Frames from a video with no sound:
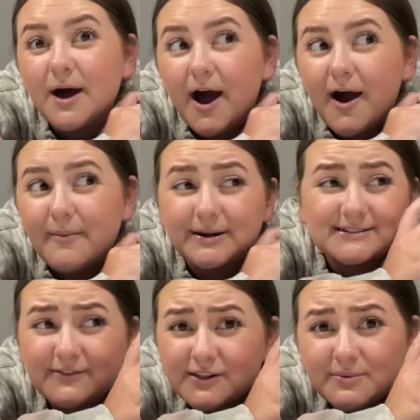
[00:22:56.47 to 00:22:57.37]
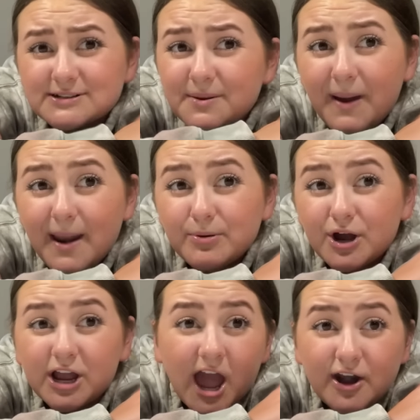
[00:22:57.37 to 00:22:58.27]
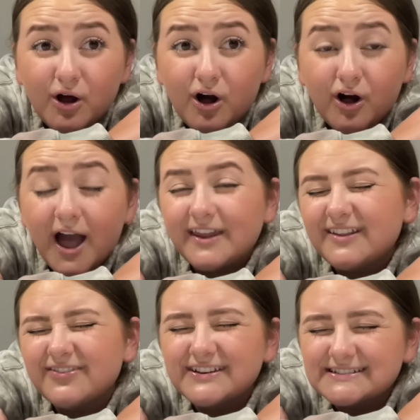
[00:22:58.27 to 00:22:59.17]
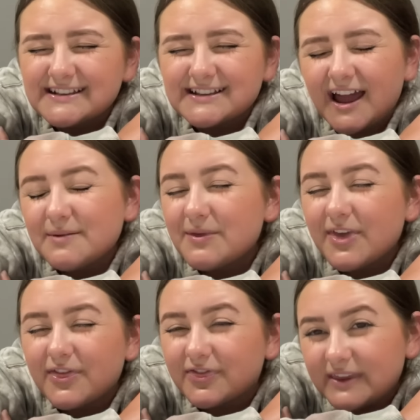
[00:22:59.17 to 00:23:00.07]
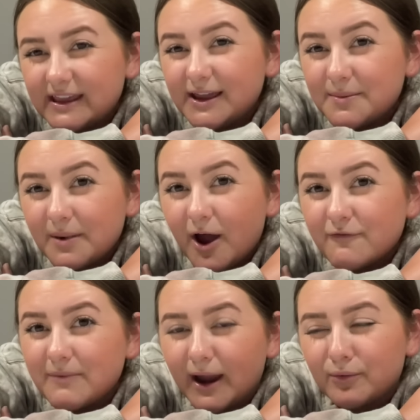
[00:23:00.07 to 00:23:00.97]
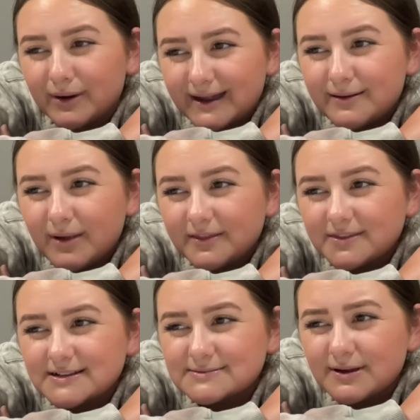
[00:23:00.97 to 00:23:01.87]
But it definitely wasn't a bad book at all. And this has kind of been the theme of my reading month this